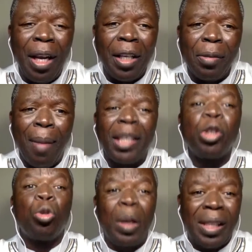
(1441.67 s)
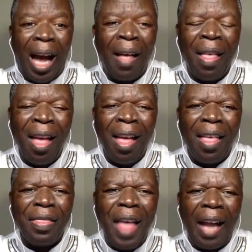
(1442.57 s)
is much sweeter
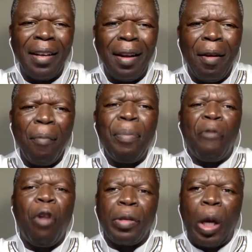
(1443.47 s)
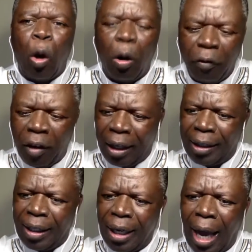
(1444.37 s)
than before the
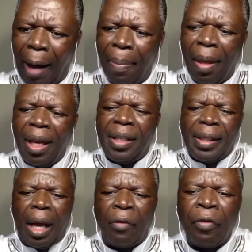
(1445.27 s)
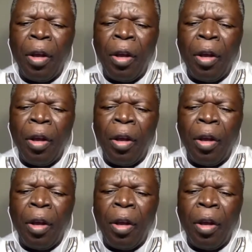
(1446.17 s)
conflict itself.